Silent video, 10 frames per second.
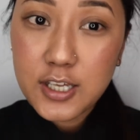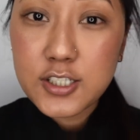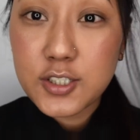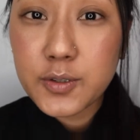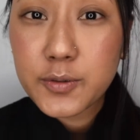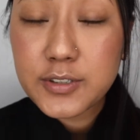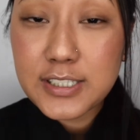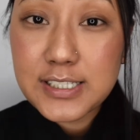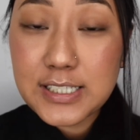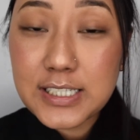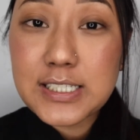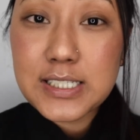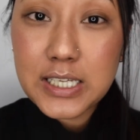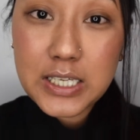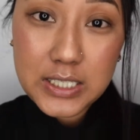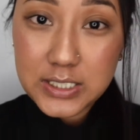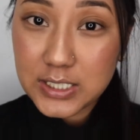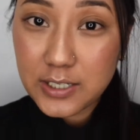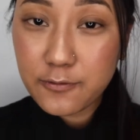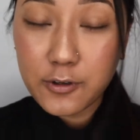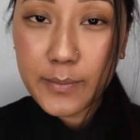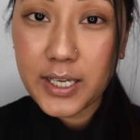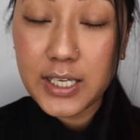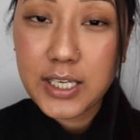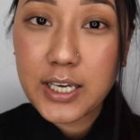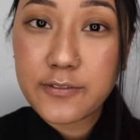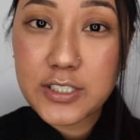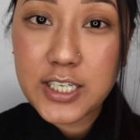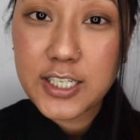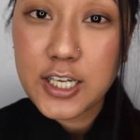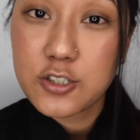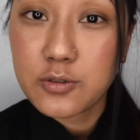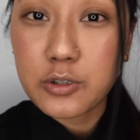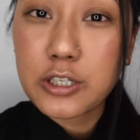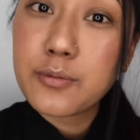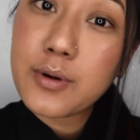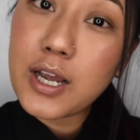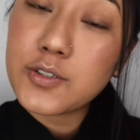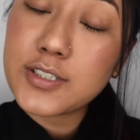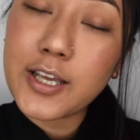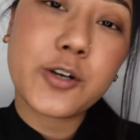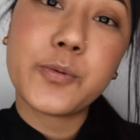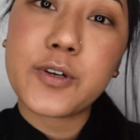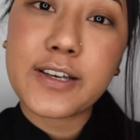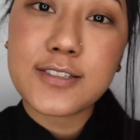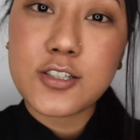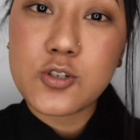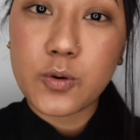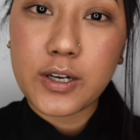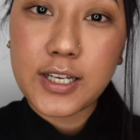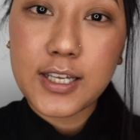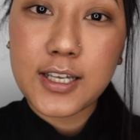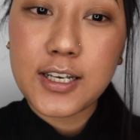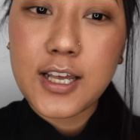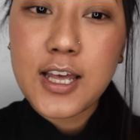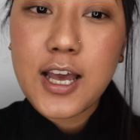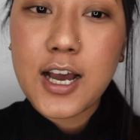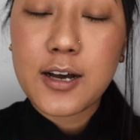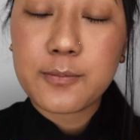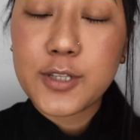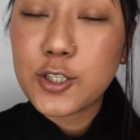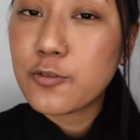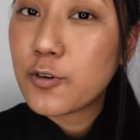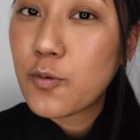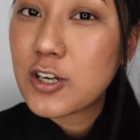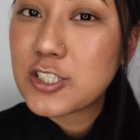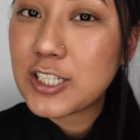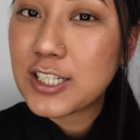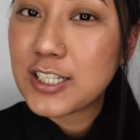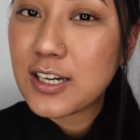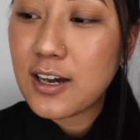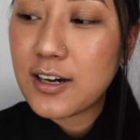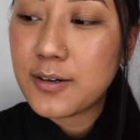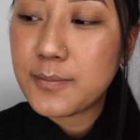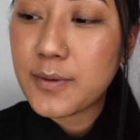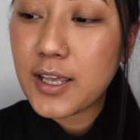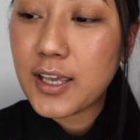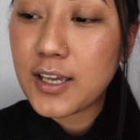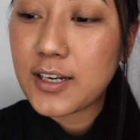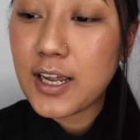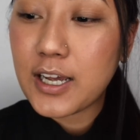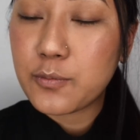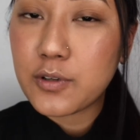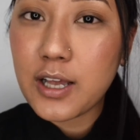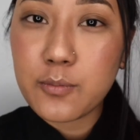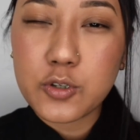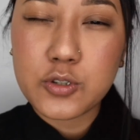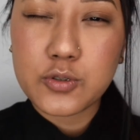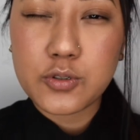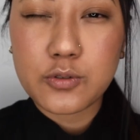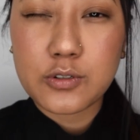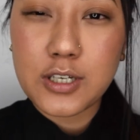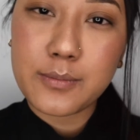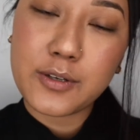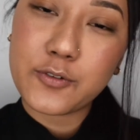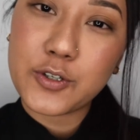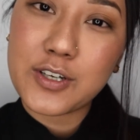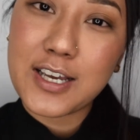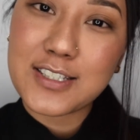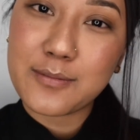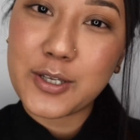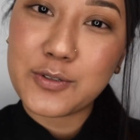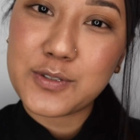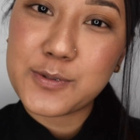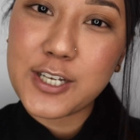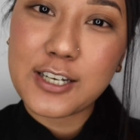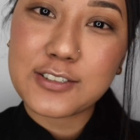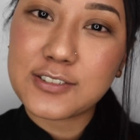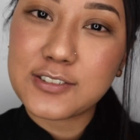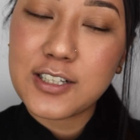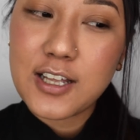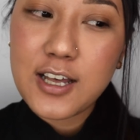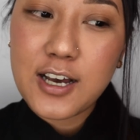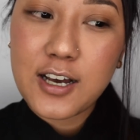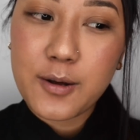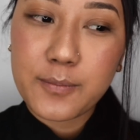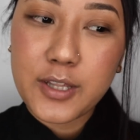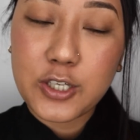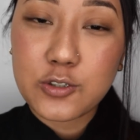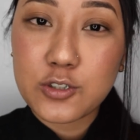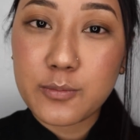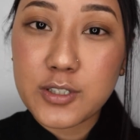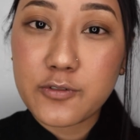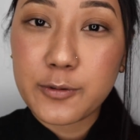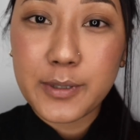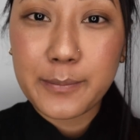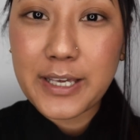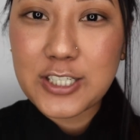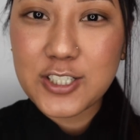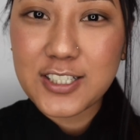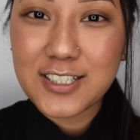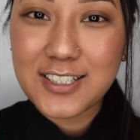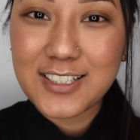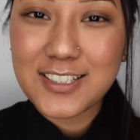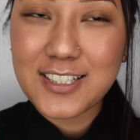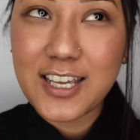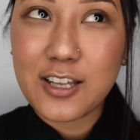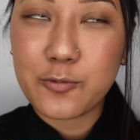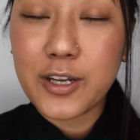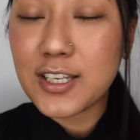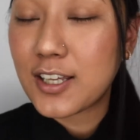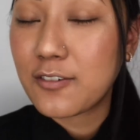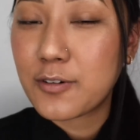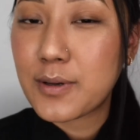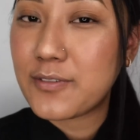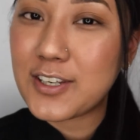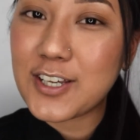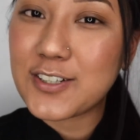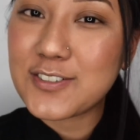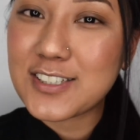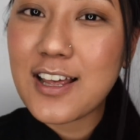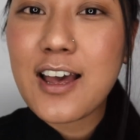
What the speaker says: So this is it for my everyday natural looking brows. I hope you guys enjoyed it. Thank you for watching, and I will have more tutorials coming for you guys on my YouTube channel. Thank you so much for being patient and waiting for my videos.